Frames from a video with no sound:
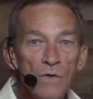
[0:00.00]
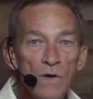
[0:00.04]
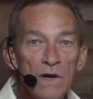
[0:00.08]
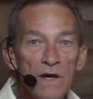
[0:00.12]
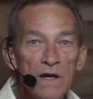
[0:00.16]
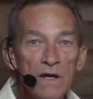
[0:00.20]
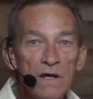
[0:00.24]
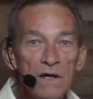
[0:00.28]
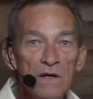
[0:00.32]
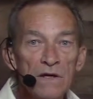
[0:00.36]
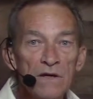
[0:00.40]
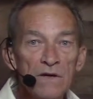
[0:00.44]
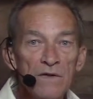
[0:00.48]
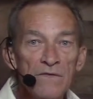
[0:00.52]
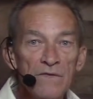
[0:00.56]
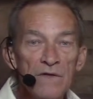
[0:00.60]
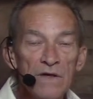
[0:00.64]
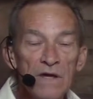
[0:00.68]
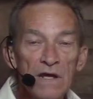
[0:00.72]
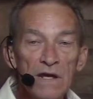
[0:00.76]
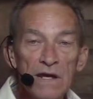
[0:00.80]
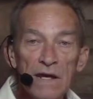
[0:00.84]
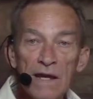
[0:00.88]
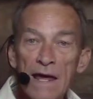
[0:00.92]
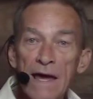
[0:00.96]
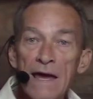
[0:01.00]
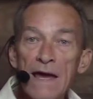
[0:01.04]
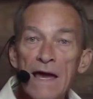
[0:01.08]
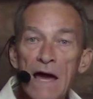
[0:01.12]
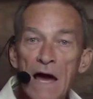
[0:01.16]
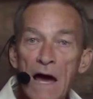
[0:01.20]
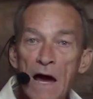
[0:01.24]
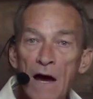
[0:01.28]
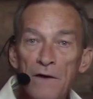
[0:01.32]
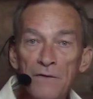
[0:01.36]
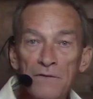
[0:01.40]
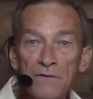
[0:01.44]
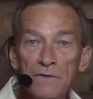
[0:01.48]
in the
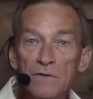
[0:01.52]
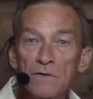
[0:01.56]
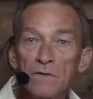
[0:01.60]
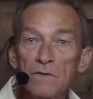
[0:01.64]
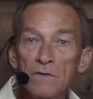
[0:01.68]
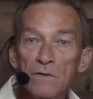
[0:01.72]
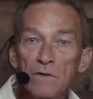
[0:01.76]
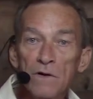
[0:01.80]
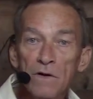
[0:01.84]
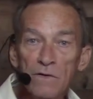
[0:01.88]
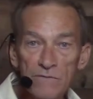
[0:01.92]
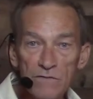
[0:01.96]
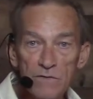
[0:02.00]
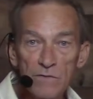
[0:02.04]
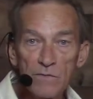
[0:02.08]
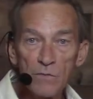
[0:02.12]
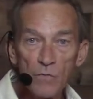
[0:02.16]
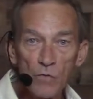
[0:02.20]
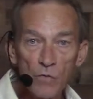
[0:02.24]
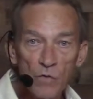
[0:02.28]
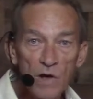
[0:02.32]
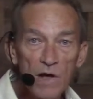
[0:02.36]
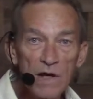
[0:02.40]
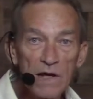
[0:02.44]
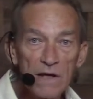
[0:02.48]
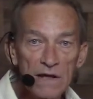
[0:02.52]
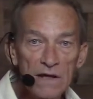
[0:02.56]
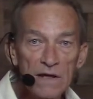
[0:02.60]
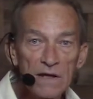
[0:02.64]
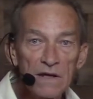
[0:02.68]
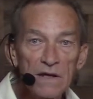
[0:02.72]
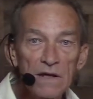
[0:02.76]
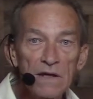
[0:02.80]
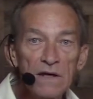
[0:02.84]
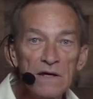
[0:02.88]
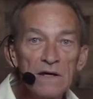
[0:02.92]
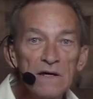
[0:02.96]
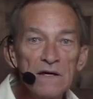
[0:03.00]
layout of the meridian
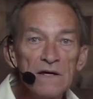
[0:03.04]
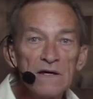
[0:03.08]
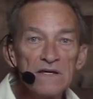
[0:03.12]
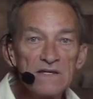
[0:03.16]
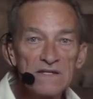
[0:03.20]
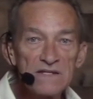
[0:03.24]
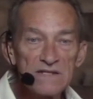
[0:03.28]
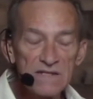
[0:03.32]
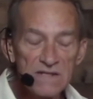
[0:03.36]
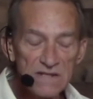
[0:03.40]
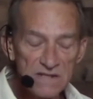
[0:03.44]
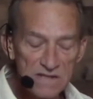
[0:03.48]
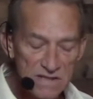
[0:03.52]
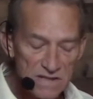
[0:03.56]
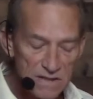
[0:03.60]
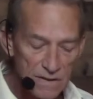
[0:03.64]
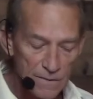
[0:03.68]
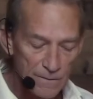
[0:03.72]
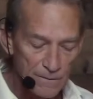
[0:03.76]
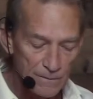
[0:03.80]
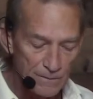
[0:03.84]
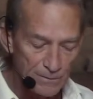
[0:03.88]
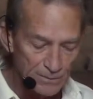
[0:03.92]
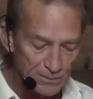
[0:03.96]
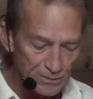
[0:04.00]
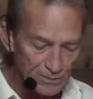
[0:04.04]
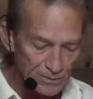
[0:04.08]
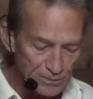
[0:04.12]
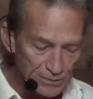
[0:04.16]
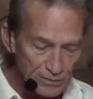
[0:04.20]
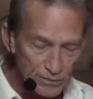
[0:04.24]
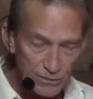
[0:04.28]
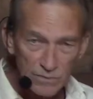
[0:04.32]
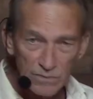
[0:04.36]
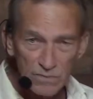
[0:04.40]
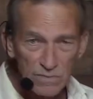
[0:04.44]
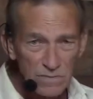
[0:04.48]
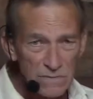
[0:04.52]
system.
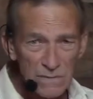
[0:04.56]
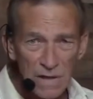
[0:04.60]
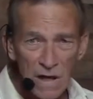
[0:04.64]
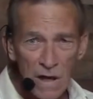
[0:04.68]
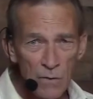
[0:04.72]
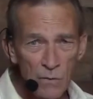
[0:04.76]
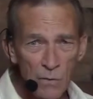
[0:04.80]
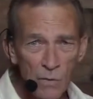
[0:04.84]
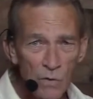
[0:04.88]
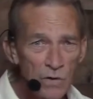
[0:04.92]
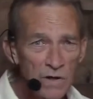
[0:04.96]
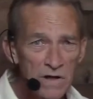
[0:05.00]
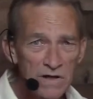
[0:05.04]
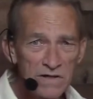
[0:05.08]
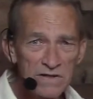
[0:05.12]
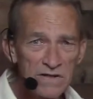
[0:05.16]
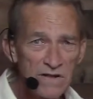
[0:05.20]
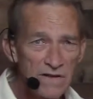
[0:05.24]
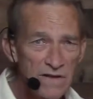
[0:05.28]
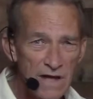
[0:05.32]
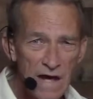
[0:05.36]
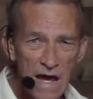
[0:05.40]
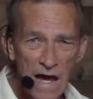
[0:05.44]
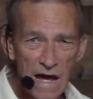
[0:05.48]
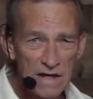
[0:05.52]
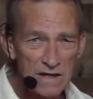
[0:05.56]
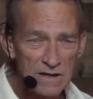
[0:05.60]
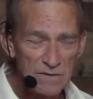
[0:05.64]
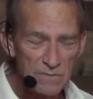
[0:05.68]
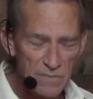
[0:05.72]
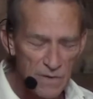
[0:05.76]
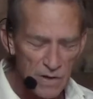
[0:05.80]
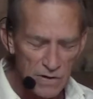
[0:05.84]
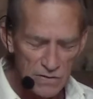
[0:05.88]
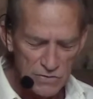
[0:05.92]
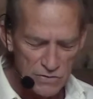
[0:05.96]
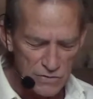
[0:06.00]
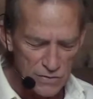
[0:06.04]
And we'll get to the
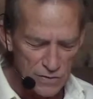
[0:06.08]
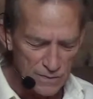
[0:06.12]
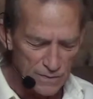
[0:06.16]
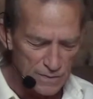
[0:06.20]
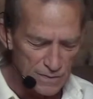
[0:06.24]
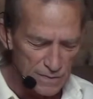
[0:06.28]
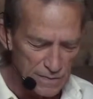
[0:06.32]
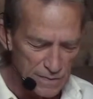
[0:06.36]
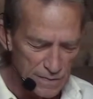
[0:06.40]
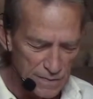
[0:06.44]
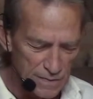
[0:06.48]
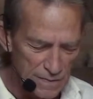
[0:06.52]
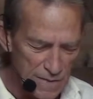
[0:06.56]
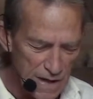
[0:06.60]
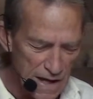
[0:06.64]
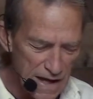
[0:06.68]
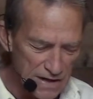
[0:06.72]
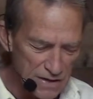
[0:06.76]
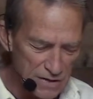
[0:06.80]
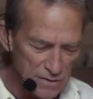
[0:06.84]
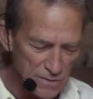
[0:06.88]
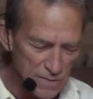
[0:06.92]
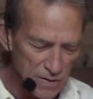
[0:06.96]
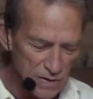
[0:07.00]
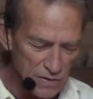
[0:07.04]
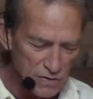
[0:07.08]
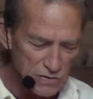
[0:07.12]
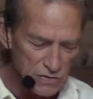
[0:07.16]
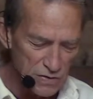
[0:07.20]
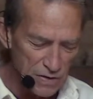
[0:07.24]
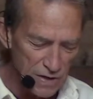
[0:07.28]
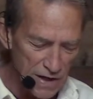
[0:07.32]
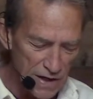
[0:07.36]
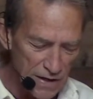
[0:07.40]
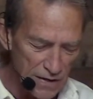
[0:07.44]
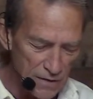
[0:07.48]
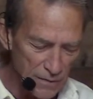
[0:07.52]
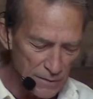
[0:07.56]
acupuncture acupuncture
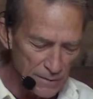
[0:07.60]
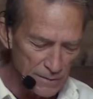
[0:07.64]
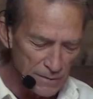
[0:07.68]
later.